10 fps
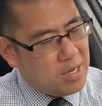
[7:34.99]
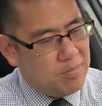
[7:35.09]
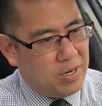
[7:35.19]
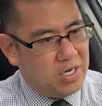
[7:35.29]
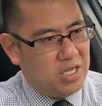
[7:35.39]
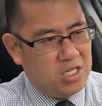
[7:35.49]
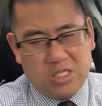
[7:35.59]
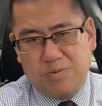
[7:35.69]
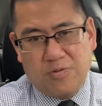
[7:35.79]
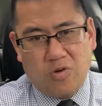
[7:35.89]
but in
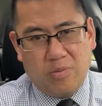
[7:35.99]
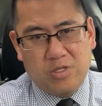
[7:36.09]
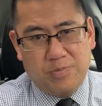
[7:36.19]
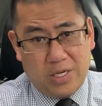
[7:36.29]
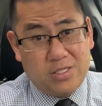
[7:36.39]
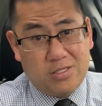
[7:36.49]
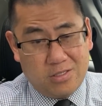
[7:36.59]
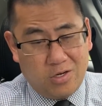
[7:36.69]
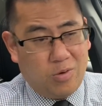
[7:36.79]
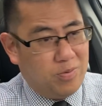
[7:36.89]
this performance-based,
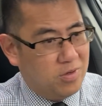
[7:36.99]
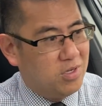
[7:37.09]
you know,